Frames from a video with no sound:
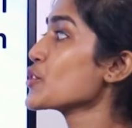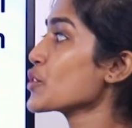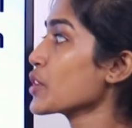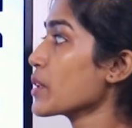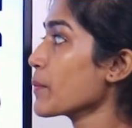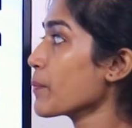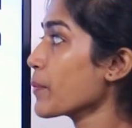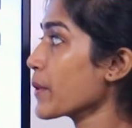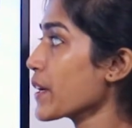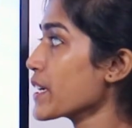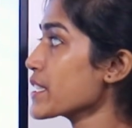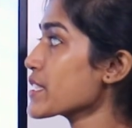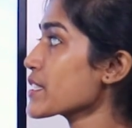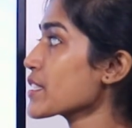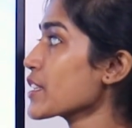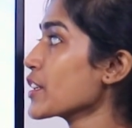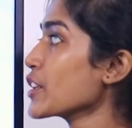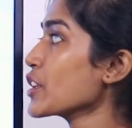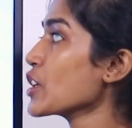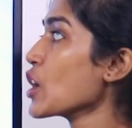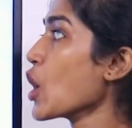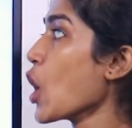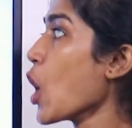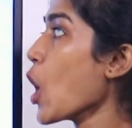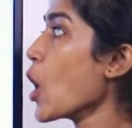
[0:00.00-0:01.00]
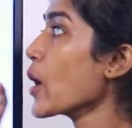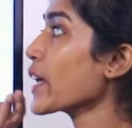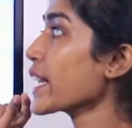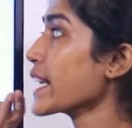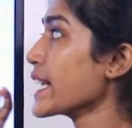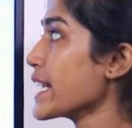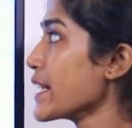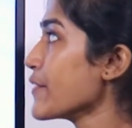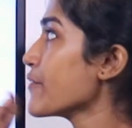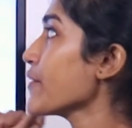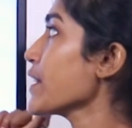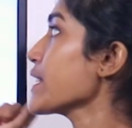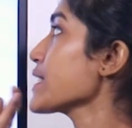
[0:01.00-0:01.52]
to the person or
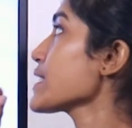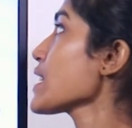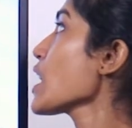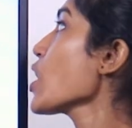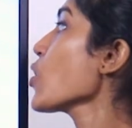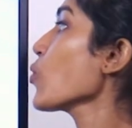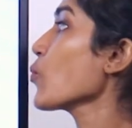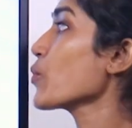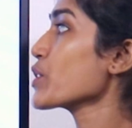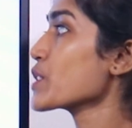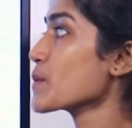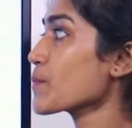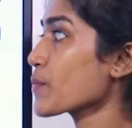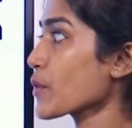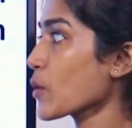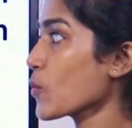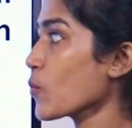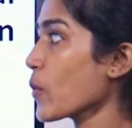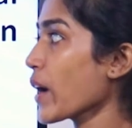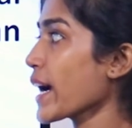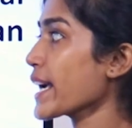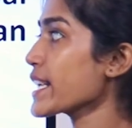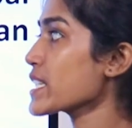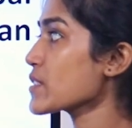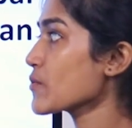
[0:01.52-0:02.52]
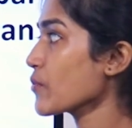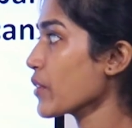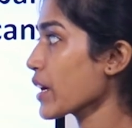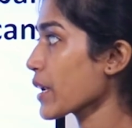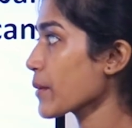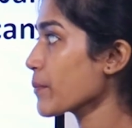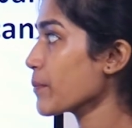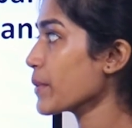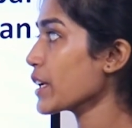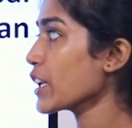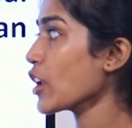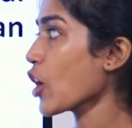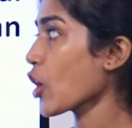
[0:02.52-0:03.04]
an event which provides
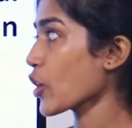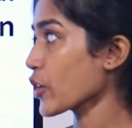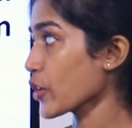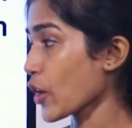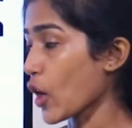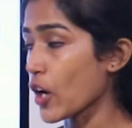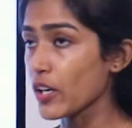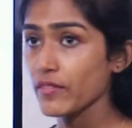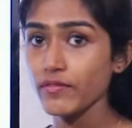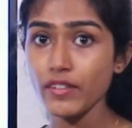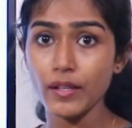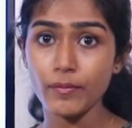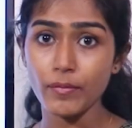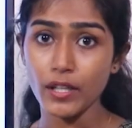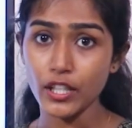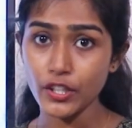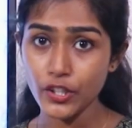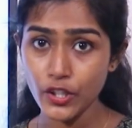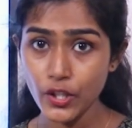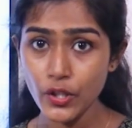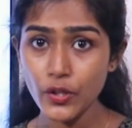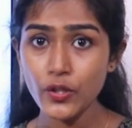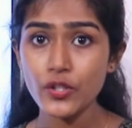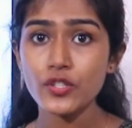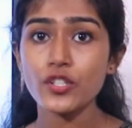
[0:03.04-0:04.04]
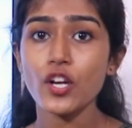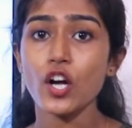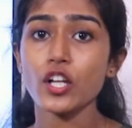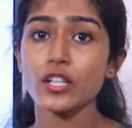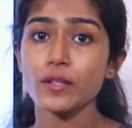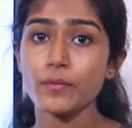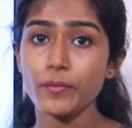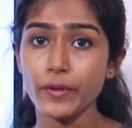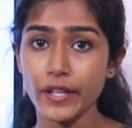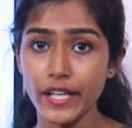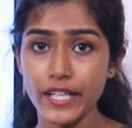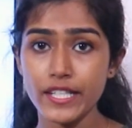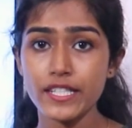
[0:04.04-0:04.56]
verbal or non-verbal cues, or
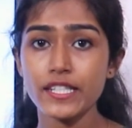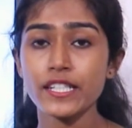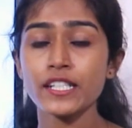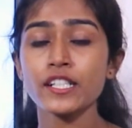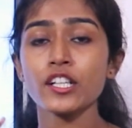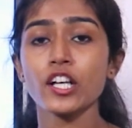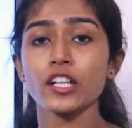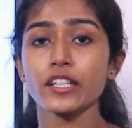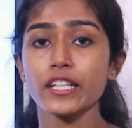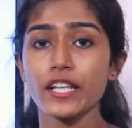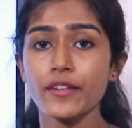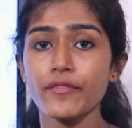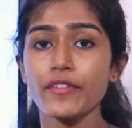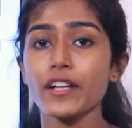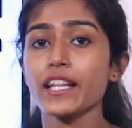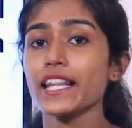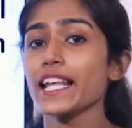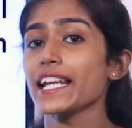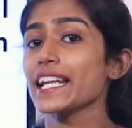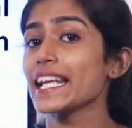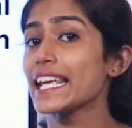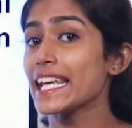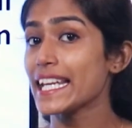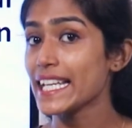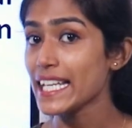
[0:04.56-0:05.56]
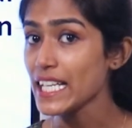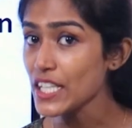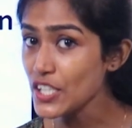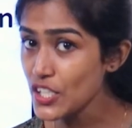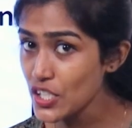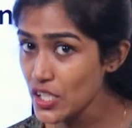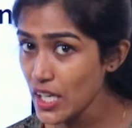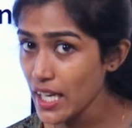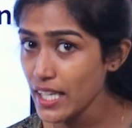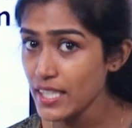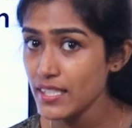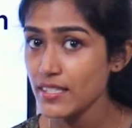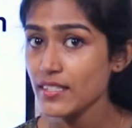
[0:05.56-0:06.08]
the person or the event that
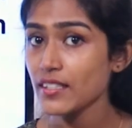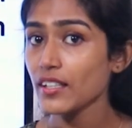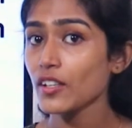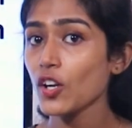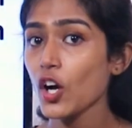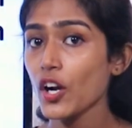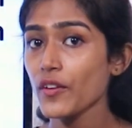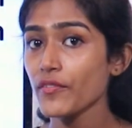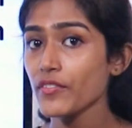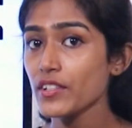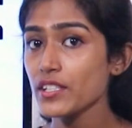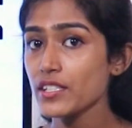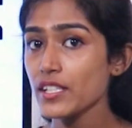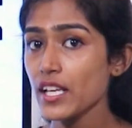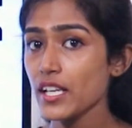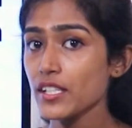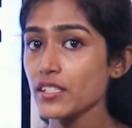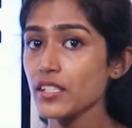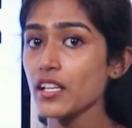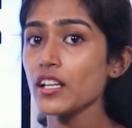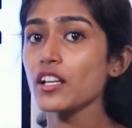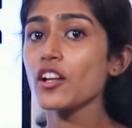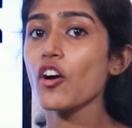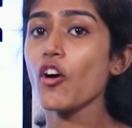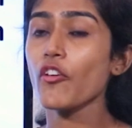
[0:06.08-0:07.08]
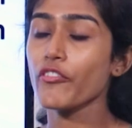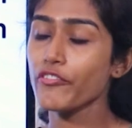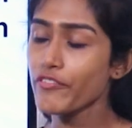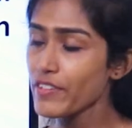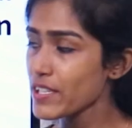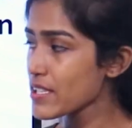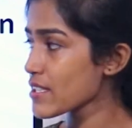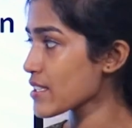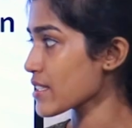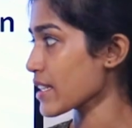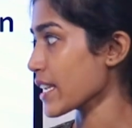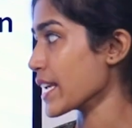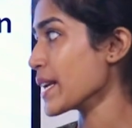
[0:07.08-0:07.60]
initiates the conversation?
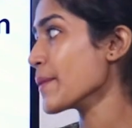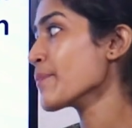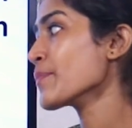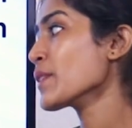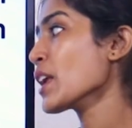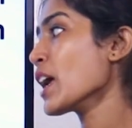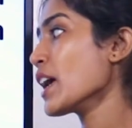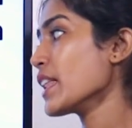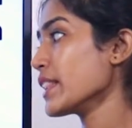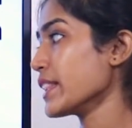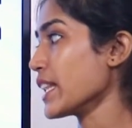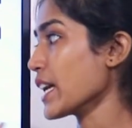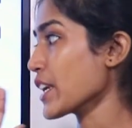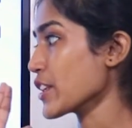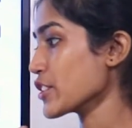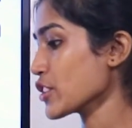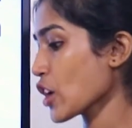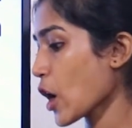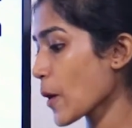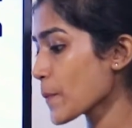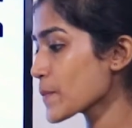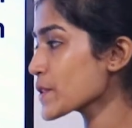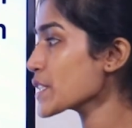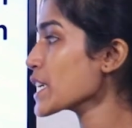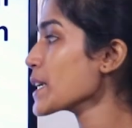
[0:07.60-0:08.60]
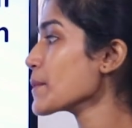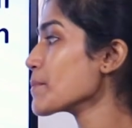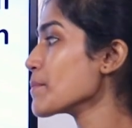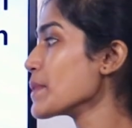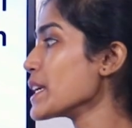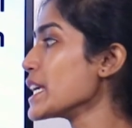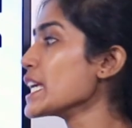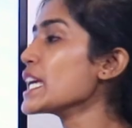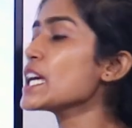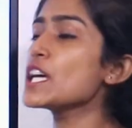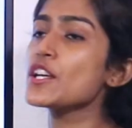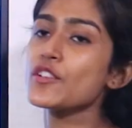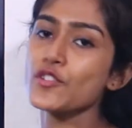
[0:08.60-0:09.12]
Obviously, that is option
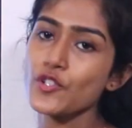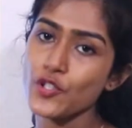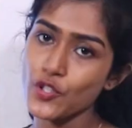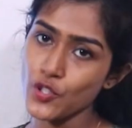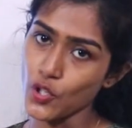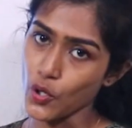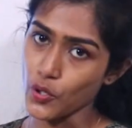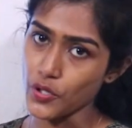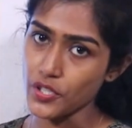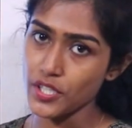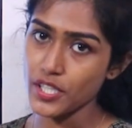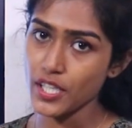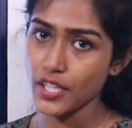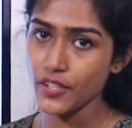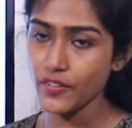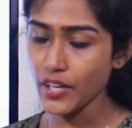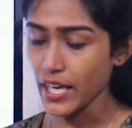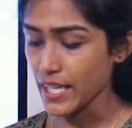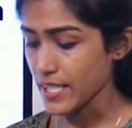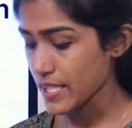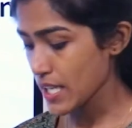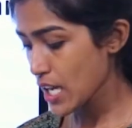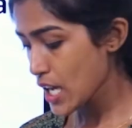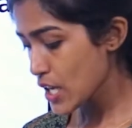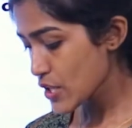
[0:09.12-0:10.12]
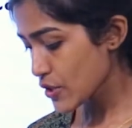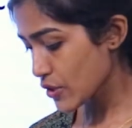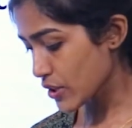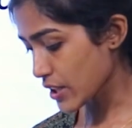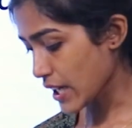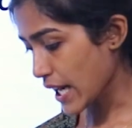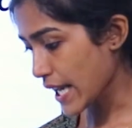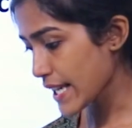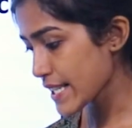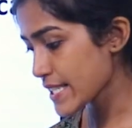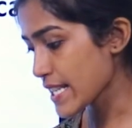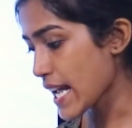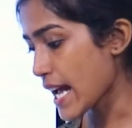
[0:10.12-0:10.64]
B, source. Right. So the
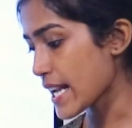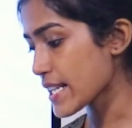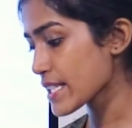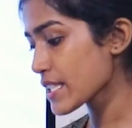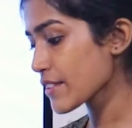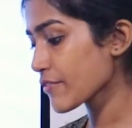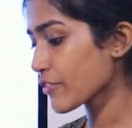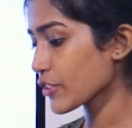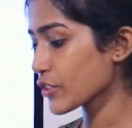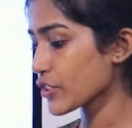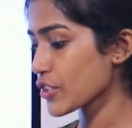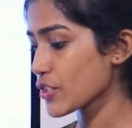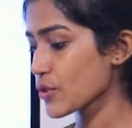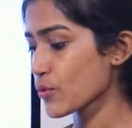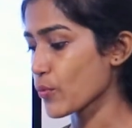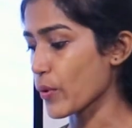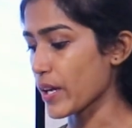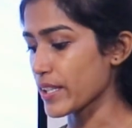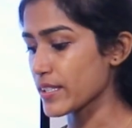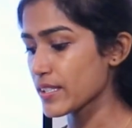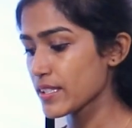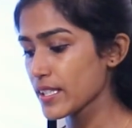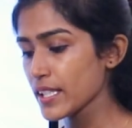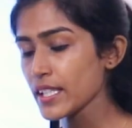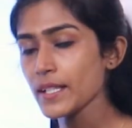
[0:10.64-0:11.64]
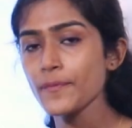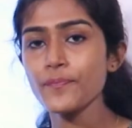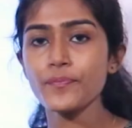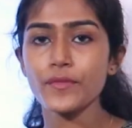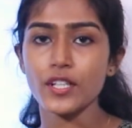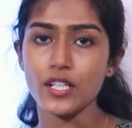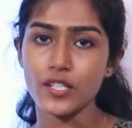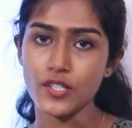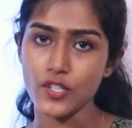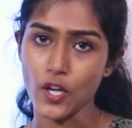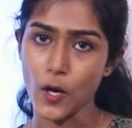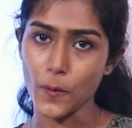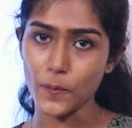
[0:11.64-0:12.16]
right answer for this question
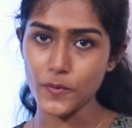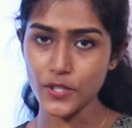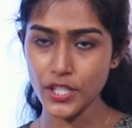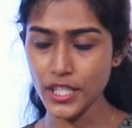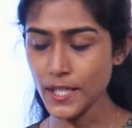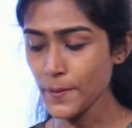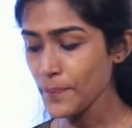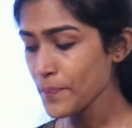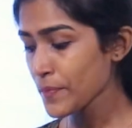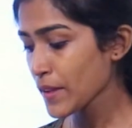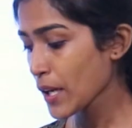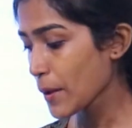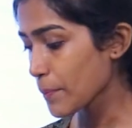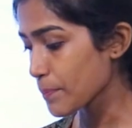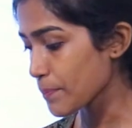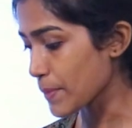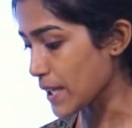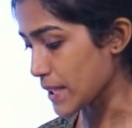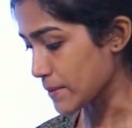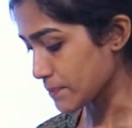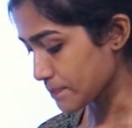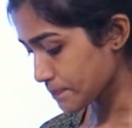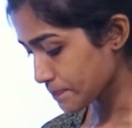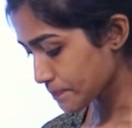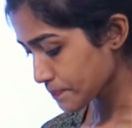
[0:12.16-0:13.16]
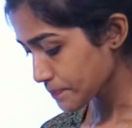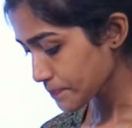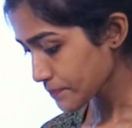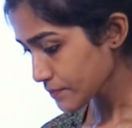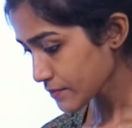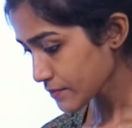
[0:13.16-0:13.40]
is option B.